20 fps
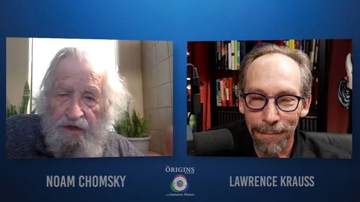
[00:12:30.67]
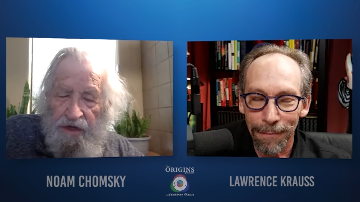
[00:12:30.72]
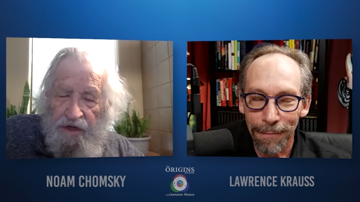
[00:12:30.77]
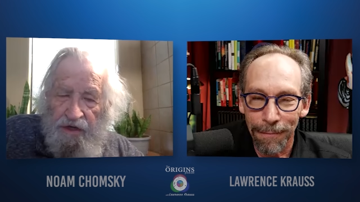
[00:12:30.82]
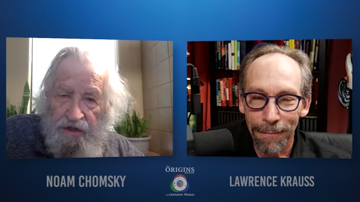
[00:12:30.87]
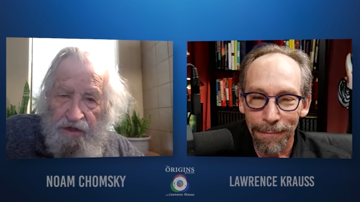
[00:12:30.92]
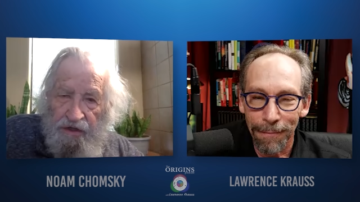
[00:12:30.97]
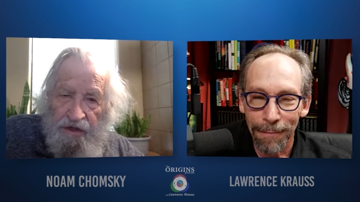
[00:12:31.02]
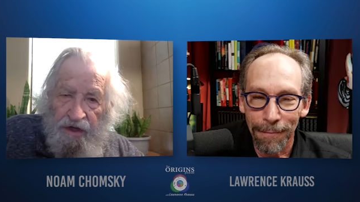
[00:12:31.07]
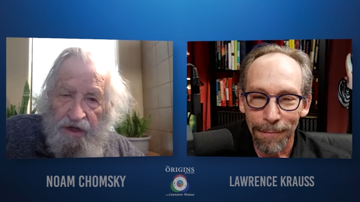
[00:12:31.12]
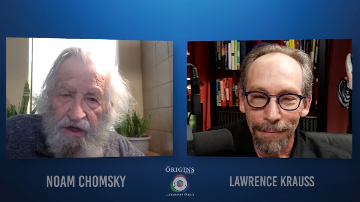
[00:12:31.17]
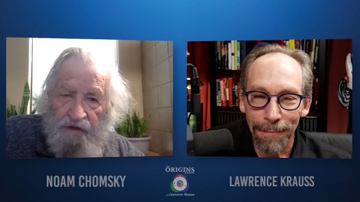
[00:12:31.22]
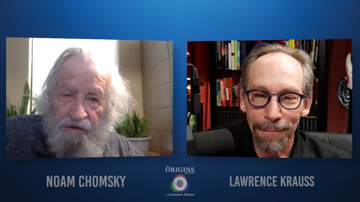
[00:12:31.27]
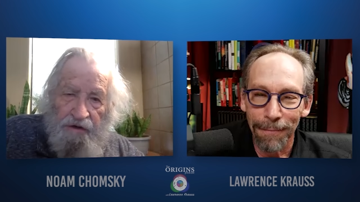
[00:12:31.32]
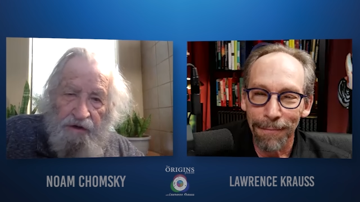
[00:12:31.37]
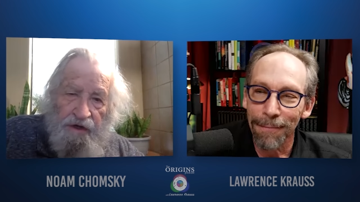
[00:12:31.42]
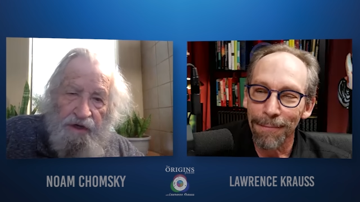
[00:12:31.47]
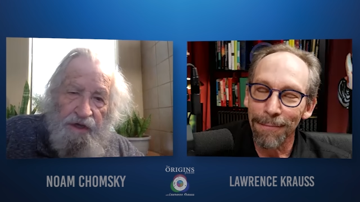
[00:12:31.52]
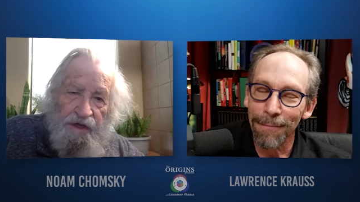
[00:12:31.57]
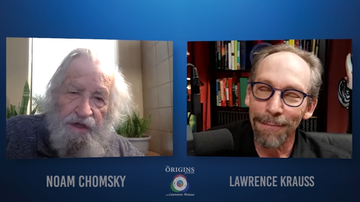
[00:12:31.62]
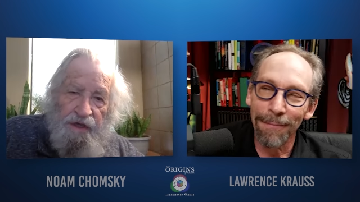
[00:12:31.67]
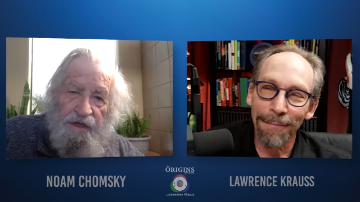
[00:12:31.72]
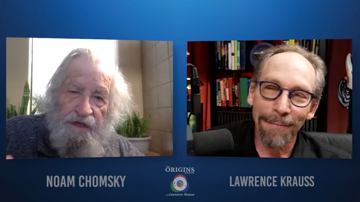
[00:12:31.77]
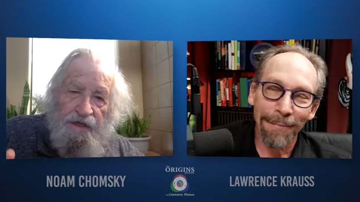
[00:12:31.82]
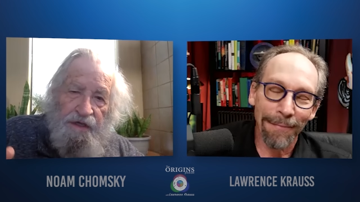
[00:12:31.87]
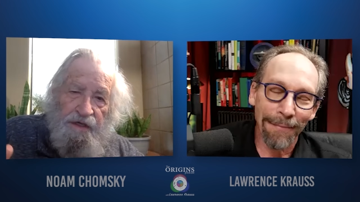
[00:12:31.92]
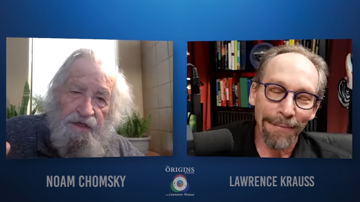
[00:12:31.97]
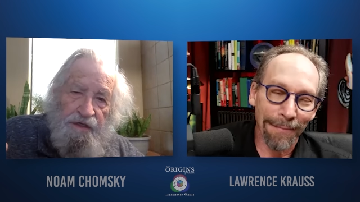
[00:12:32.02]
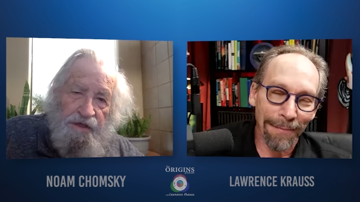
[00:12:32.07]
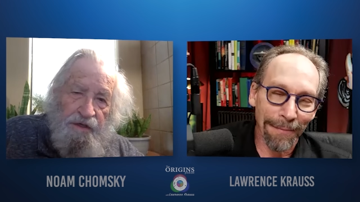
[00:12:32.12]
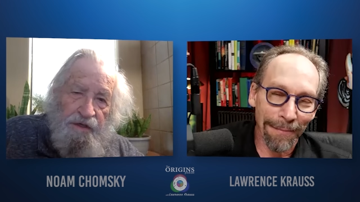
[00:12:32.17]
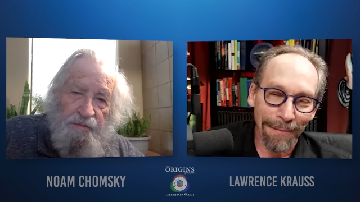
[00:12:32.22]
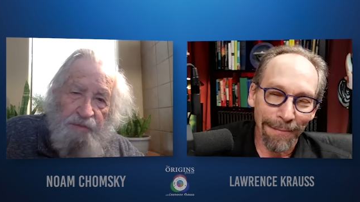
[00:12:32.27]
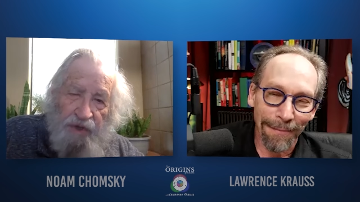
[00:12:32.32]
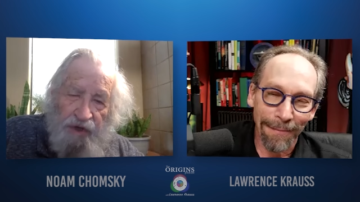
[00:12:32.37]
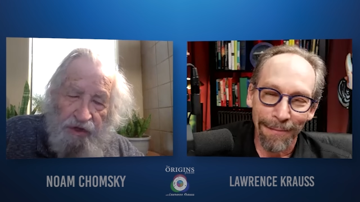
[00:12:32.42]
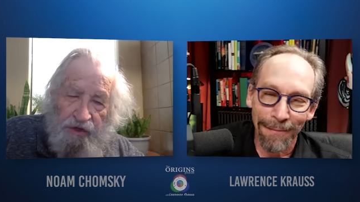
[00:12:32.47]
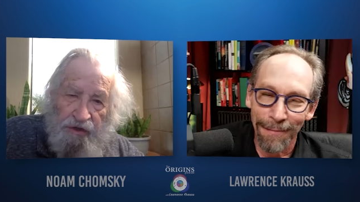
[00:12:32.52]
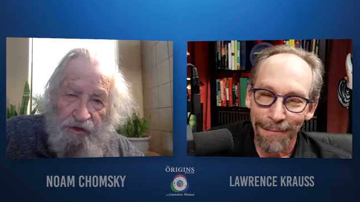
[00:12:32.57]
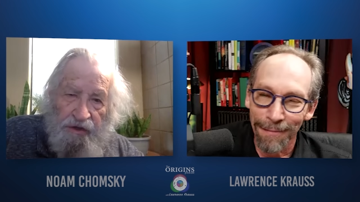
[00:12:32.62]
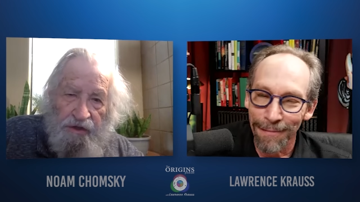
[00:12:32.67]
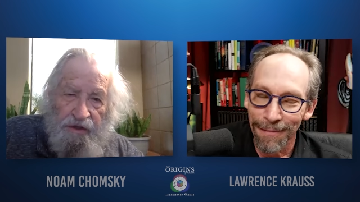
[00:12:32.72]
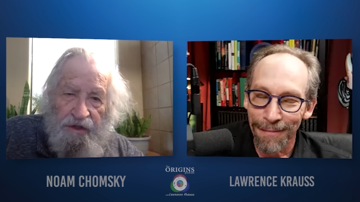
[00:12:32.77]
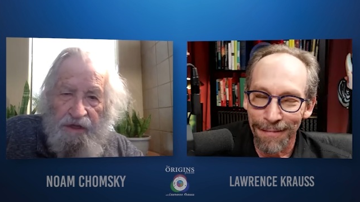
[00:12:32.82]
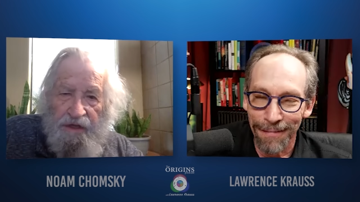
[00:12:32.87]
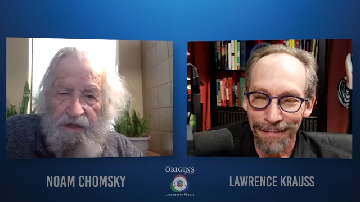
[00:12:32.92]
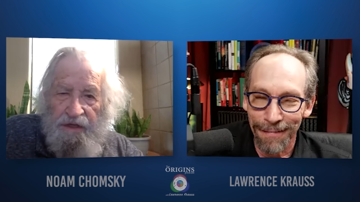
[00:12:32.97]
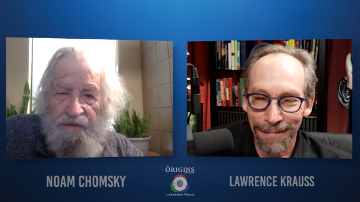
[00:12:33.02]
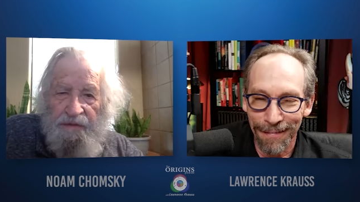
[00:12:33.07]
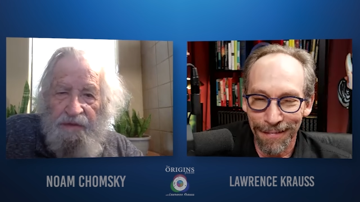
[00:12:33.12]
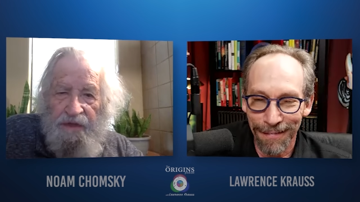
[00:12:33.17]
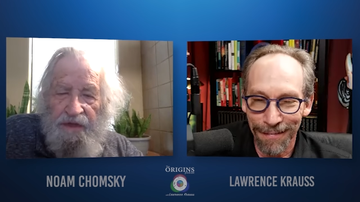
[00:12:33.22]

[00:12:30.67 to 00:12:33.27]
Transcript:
Speaker 1: and integrity uh, compelled the